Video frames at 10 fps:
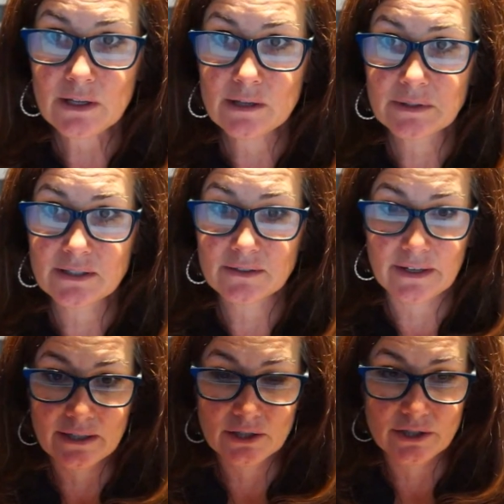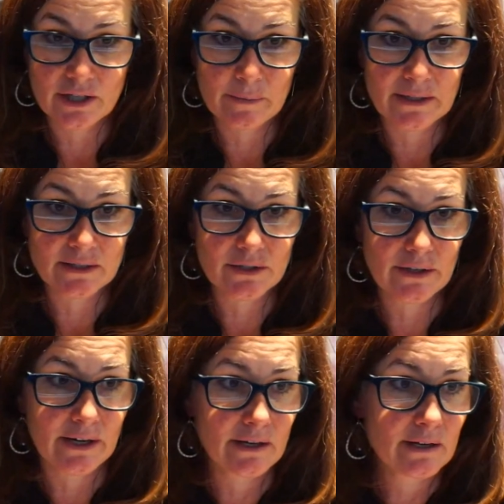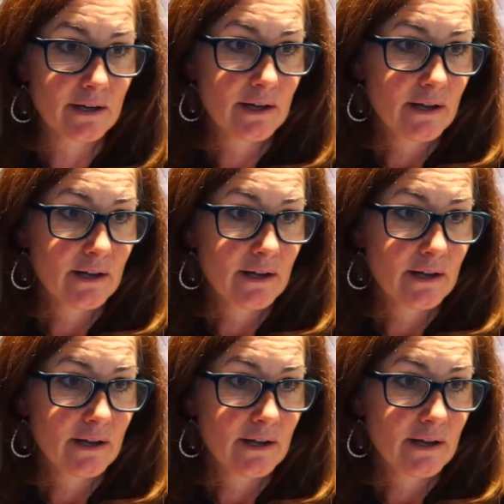Let me see if I can share my screen.